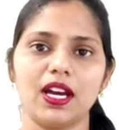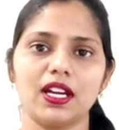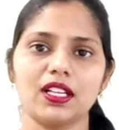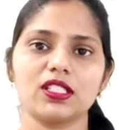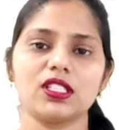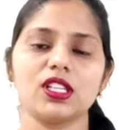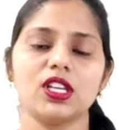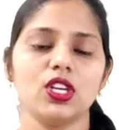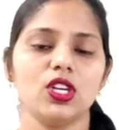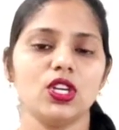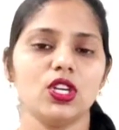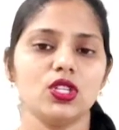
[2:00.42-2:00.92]
marks
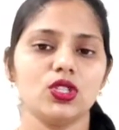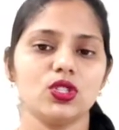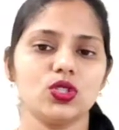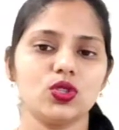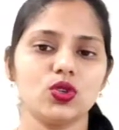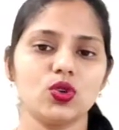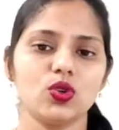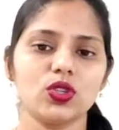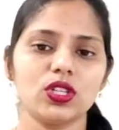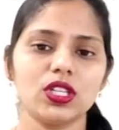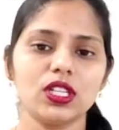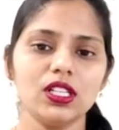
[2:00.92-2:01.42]
so
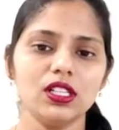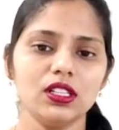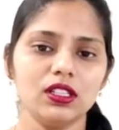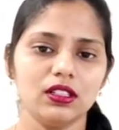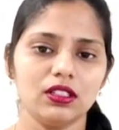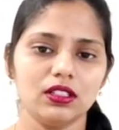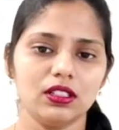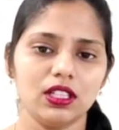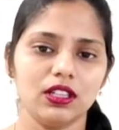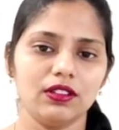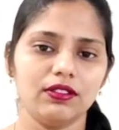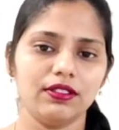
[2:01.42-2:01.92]
total
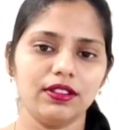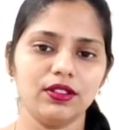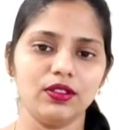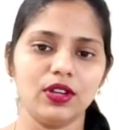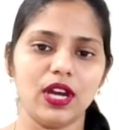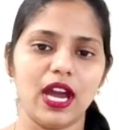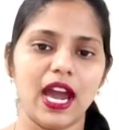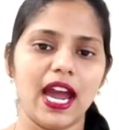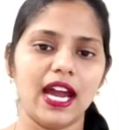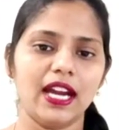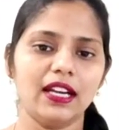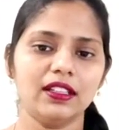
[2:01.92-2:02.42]
if you
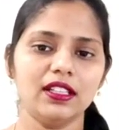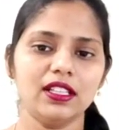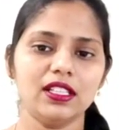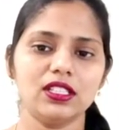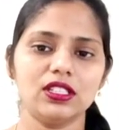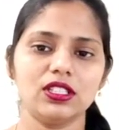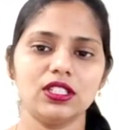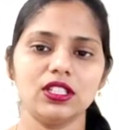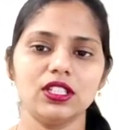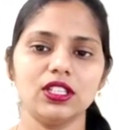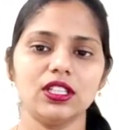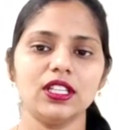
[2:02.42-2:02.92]
add this
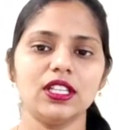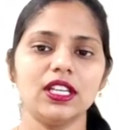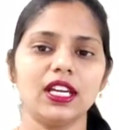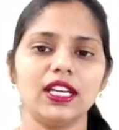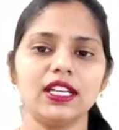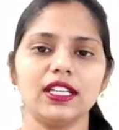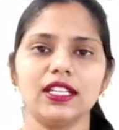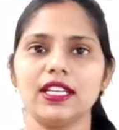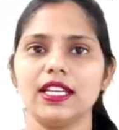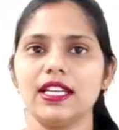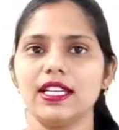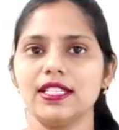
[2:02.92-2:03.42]
theory
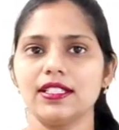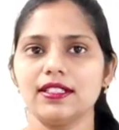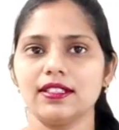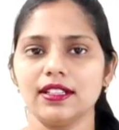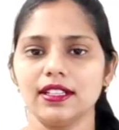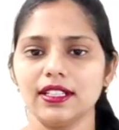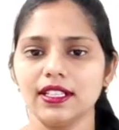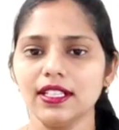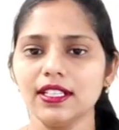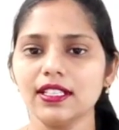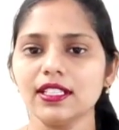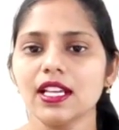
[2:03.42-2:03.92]
and case
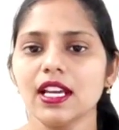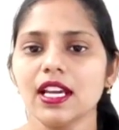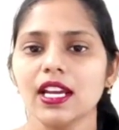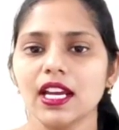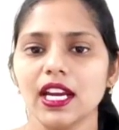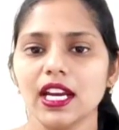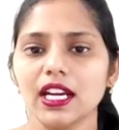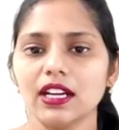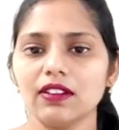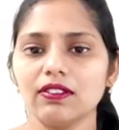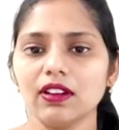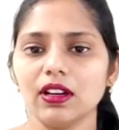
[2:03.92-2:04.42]
studies
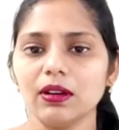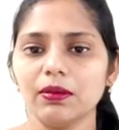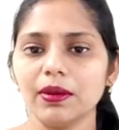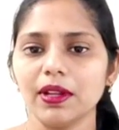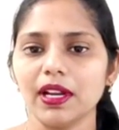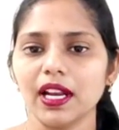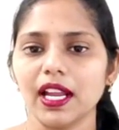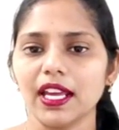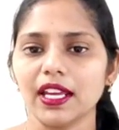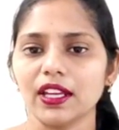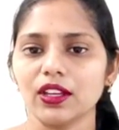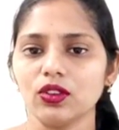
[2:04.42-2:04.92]
it will be
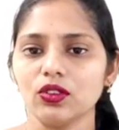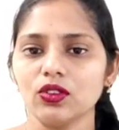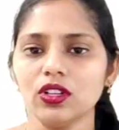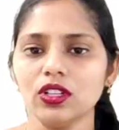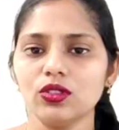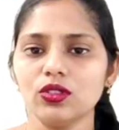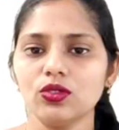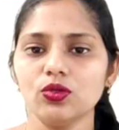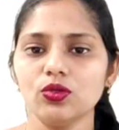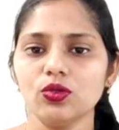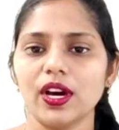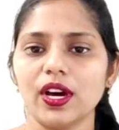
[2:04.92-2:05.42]
like your
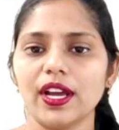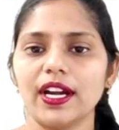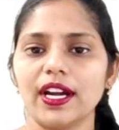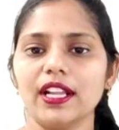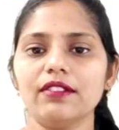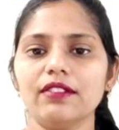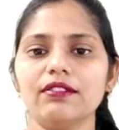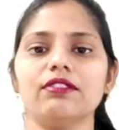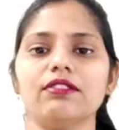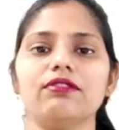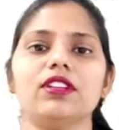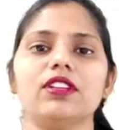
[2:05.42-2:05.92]

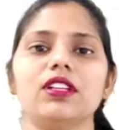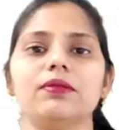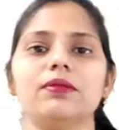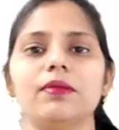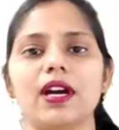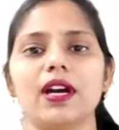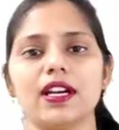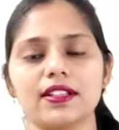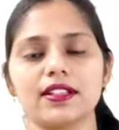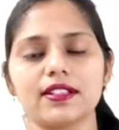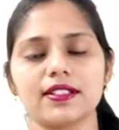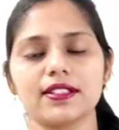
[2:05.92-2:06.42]
250
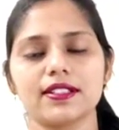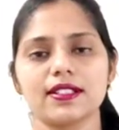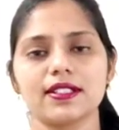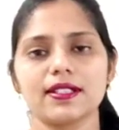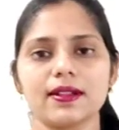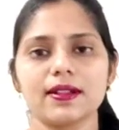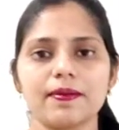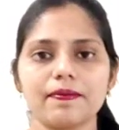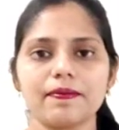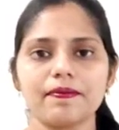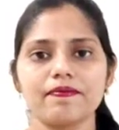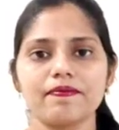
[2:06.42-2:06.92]
marks
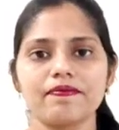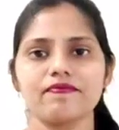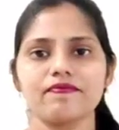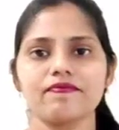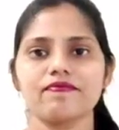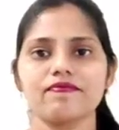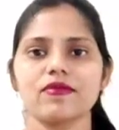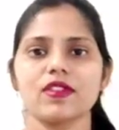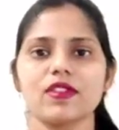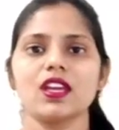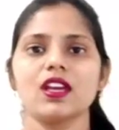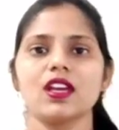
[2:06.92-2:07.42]

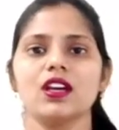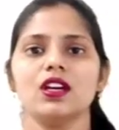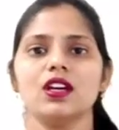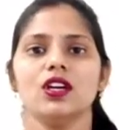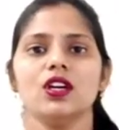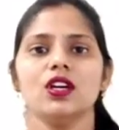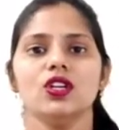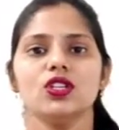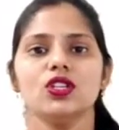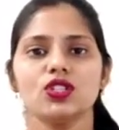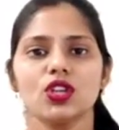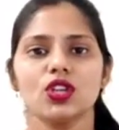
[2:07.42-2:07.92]

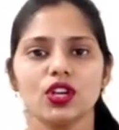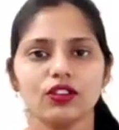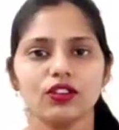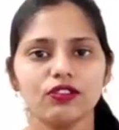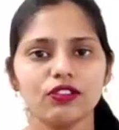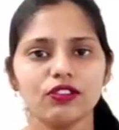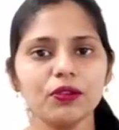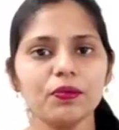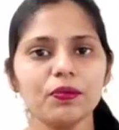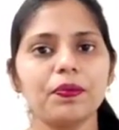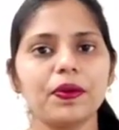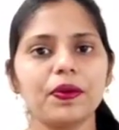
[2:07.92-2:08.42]
so if
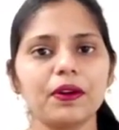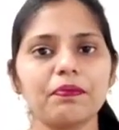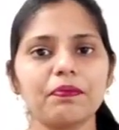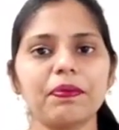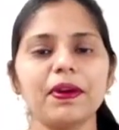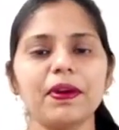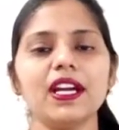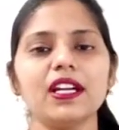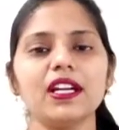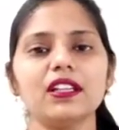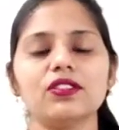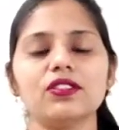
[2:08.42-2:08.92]
you
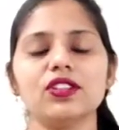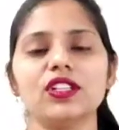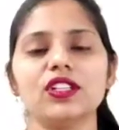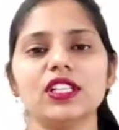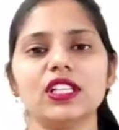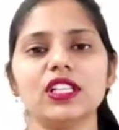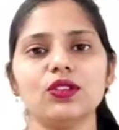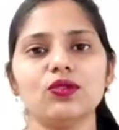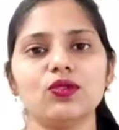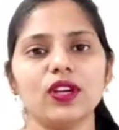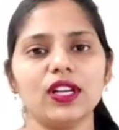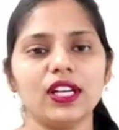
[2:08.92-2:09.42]
prepare
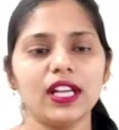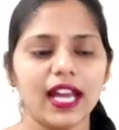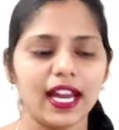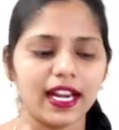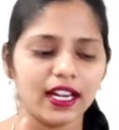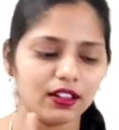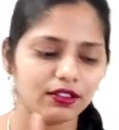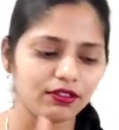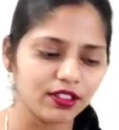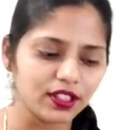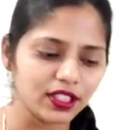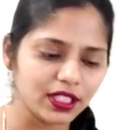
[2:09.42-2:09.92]
theory well
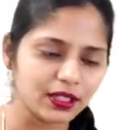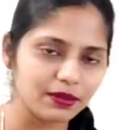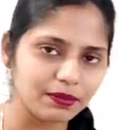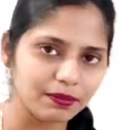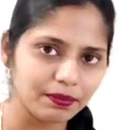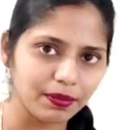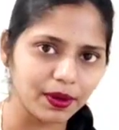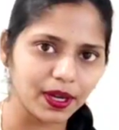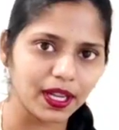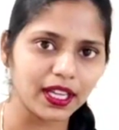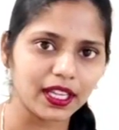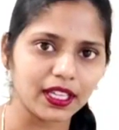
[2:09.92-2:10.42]
and if you're
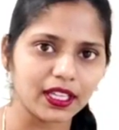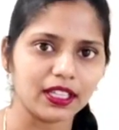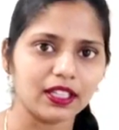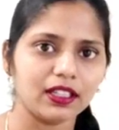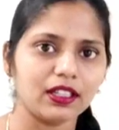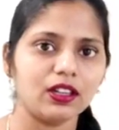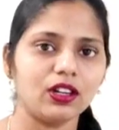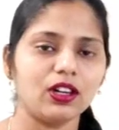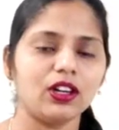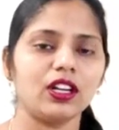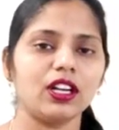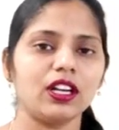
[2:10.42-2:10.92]
implying
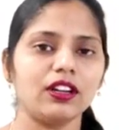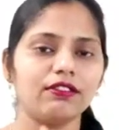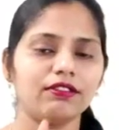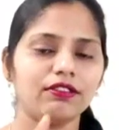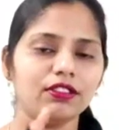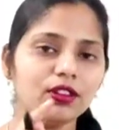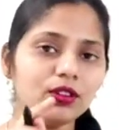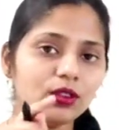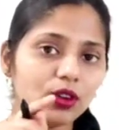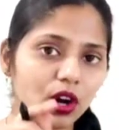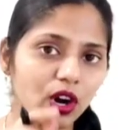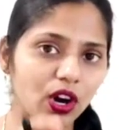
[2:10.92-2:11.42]
or if
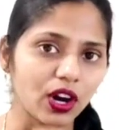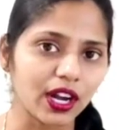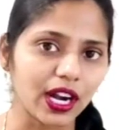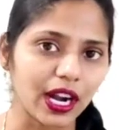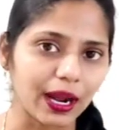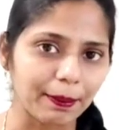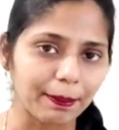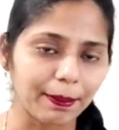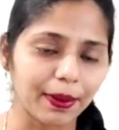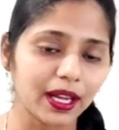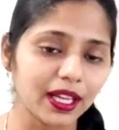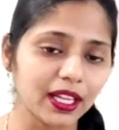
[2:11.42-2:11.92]
you are
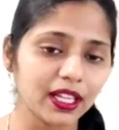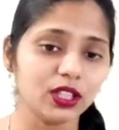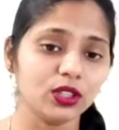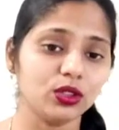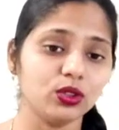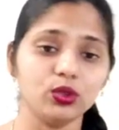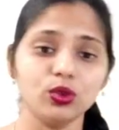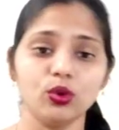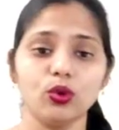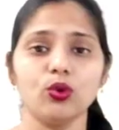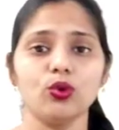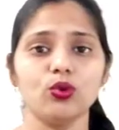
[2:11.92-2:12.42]
applying
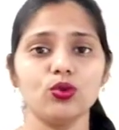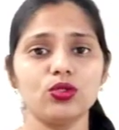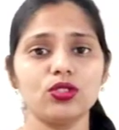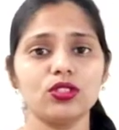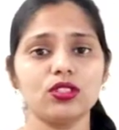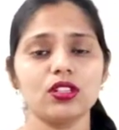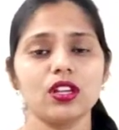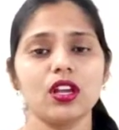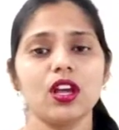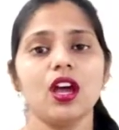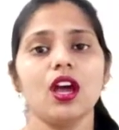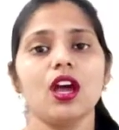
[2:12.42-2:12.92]
those
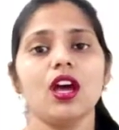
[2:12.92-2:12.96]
